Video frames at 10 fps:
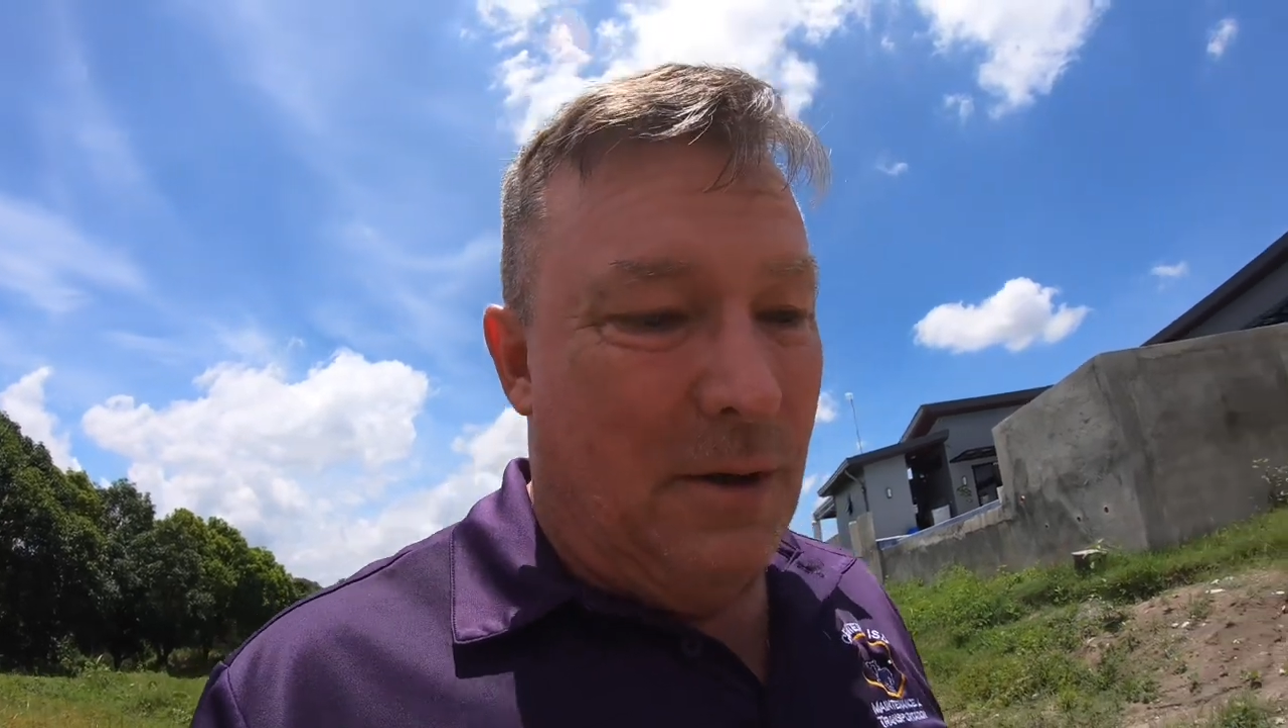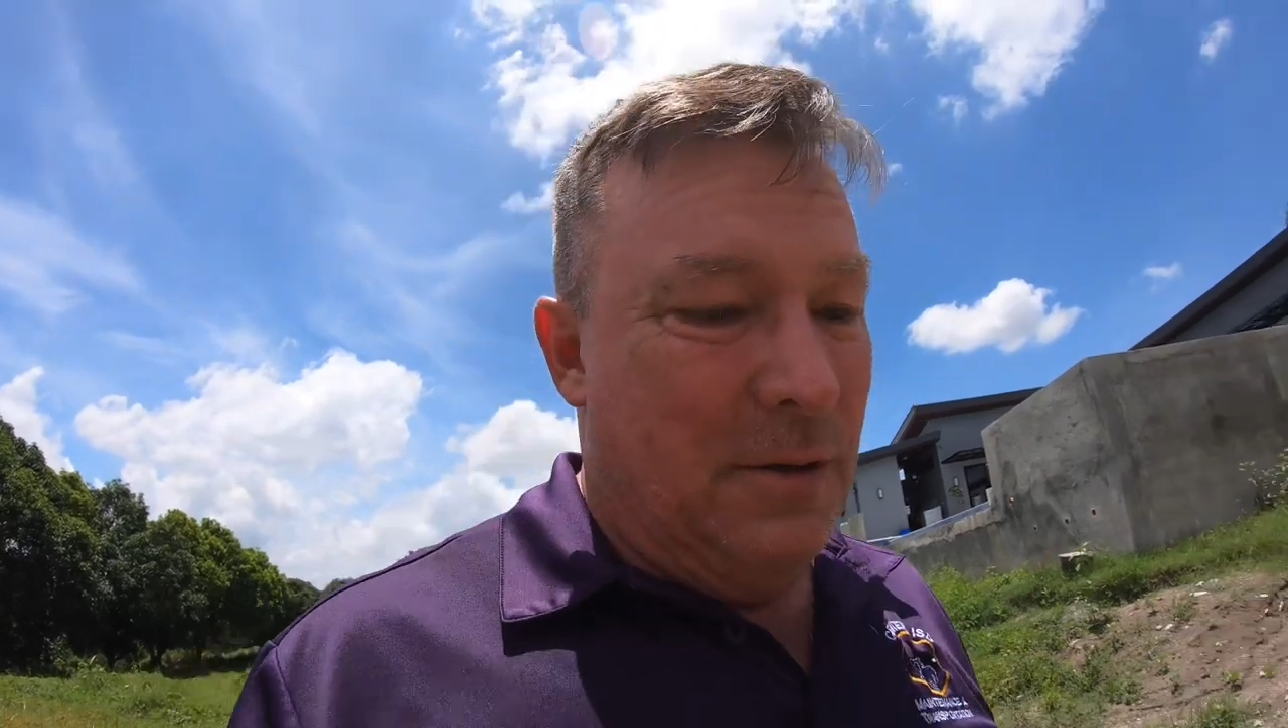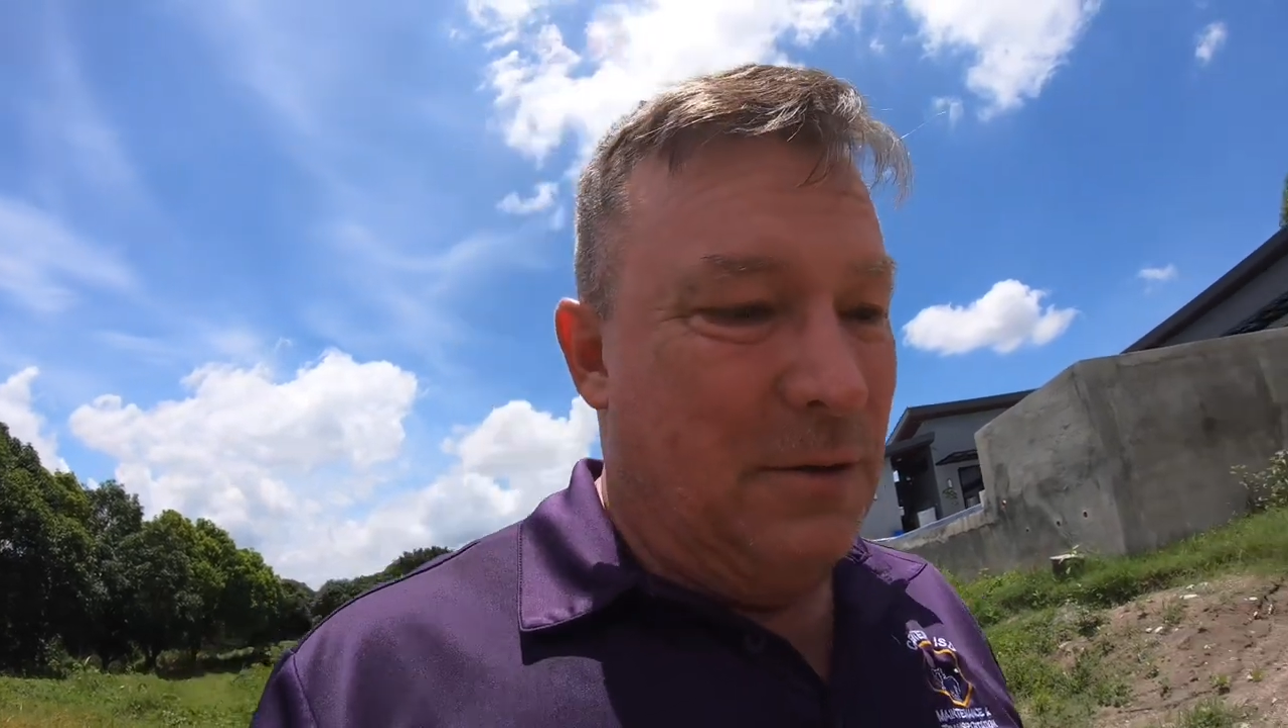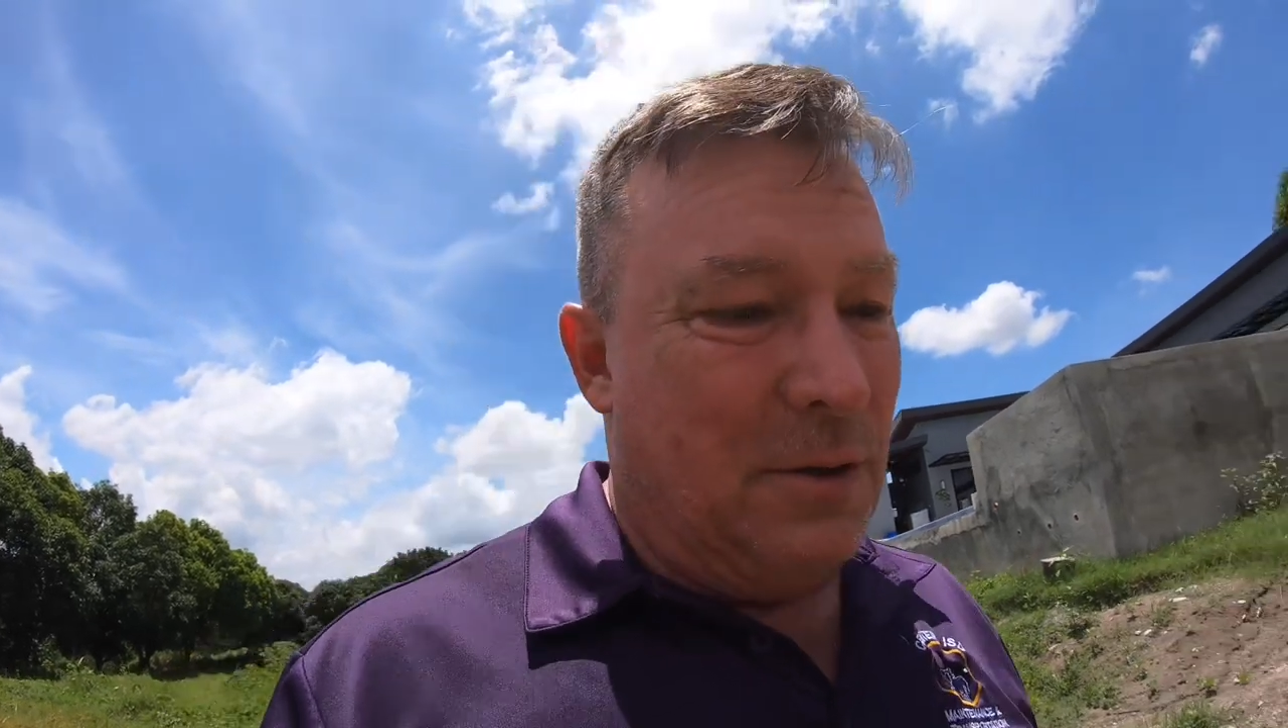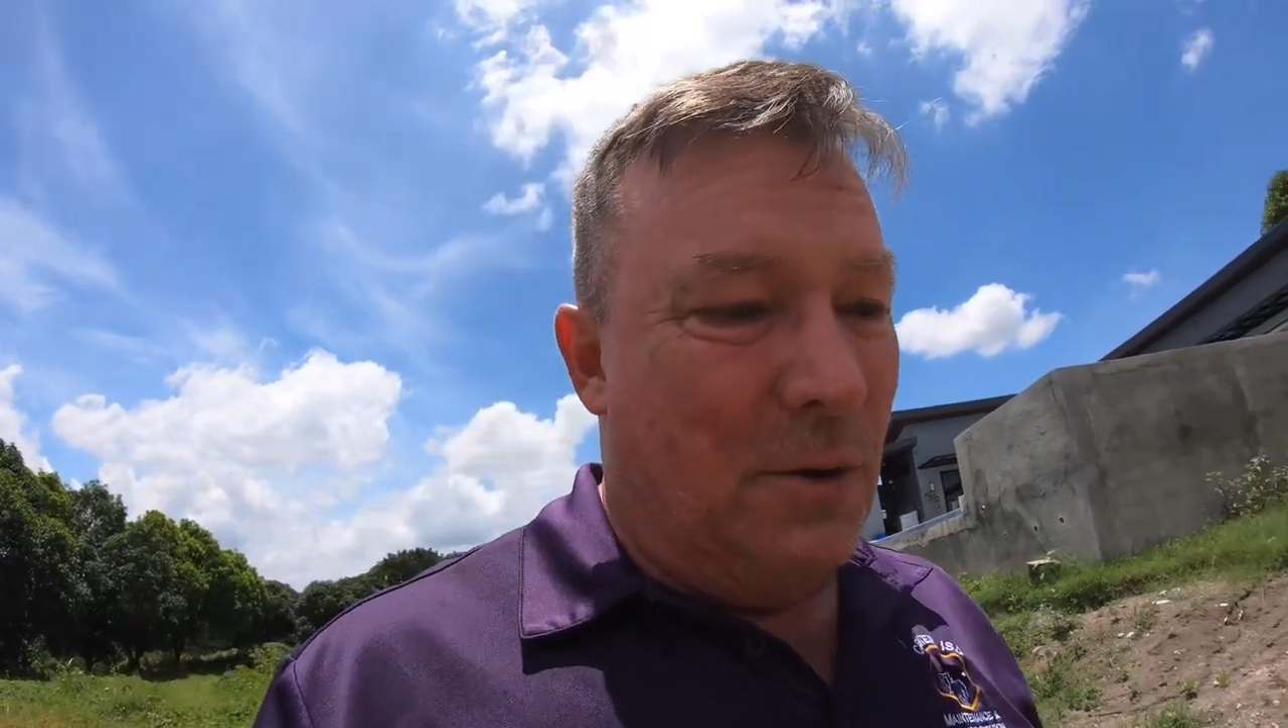
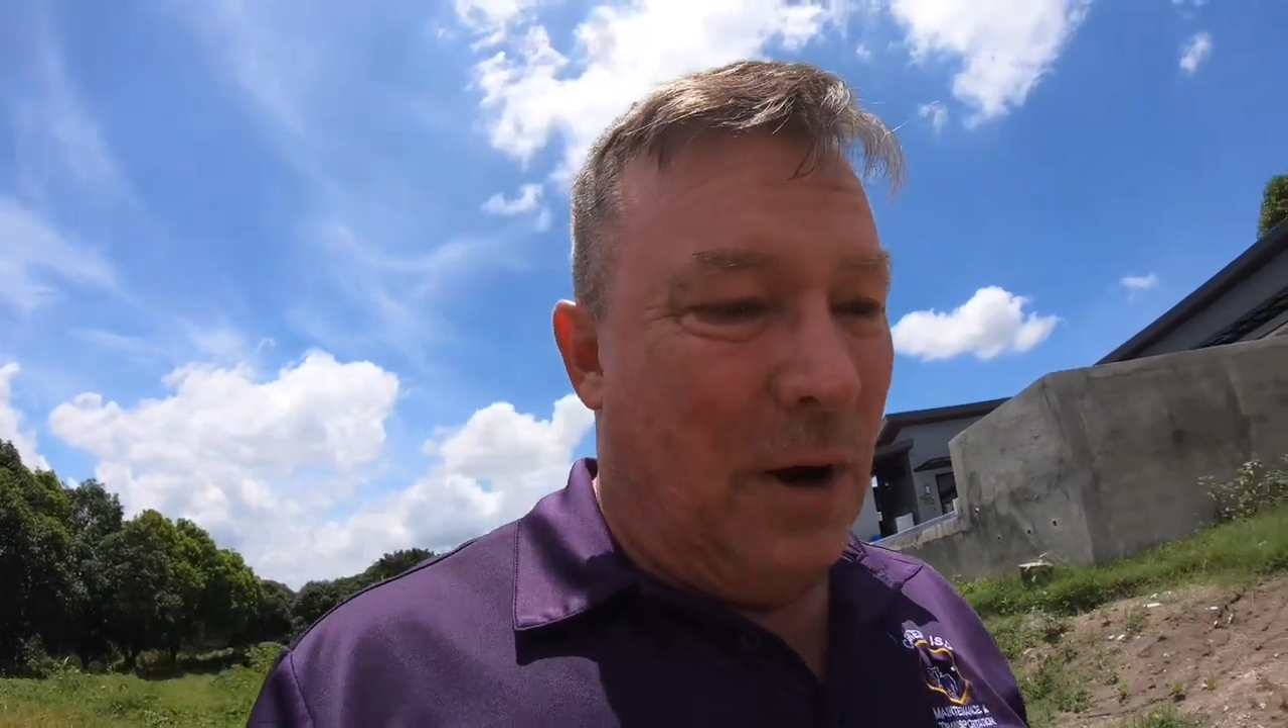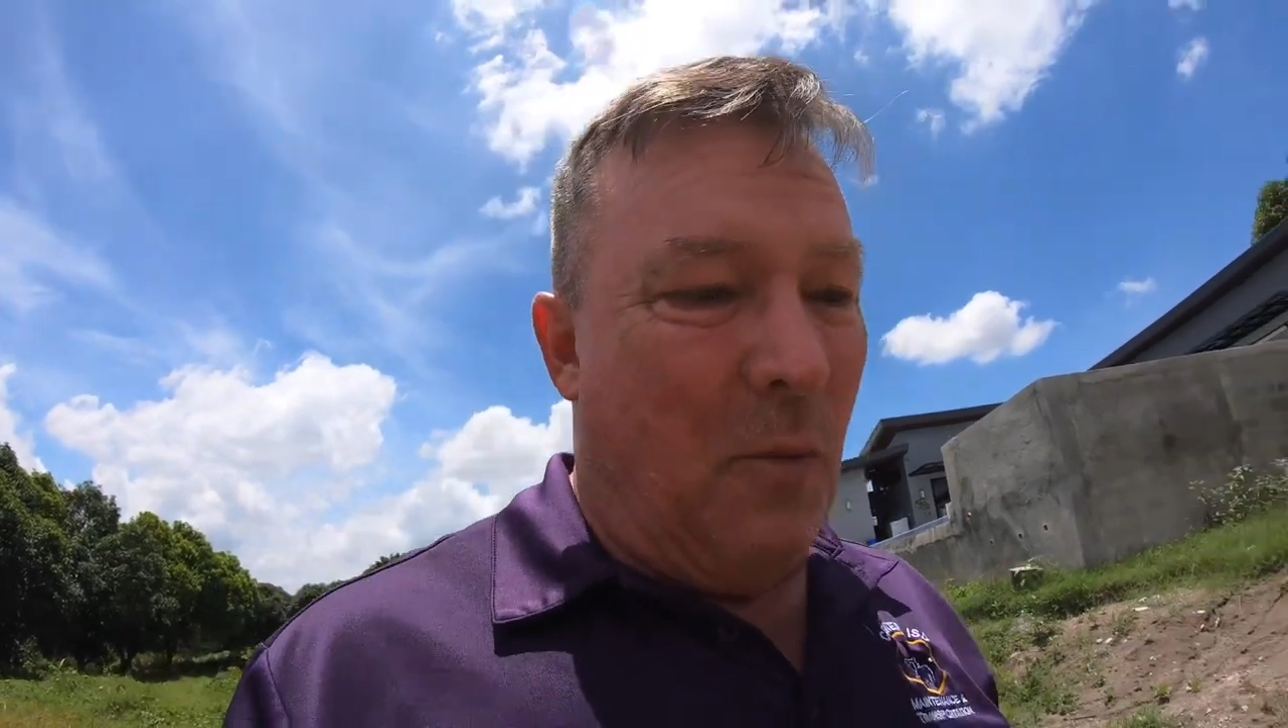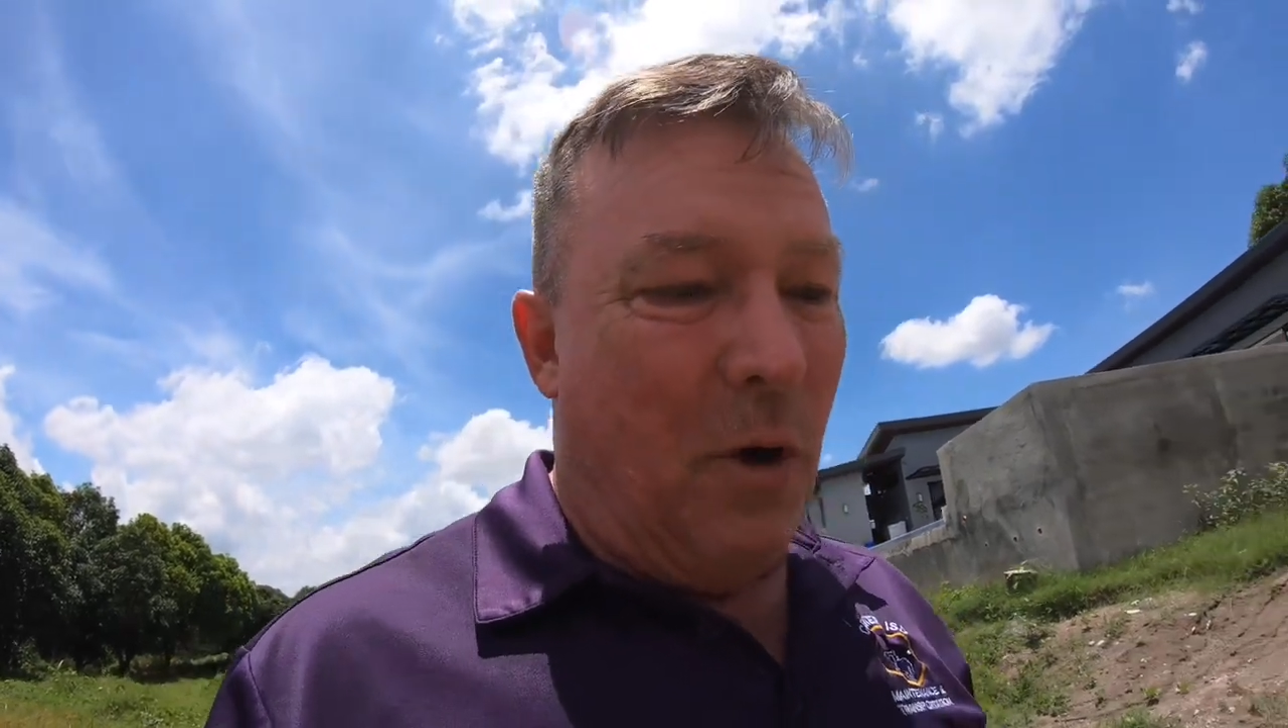so I'm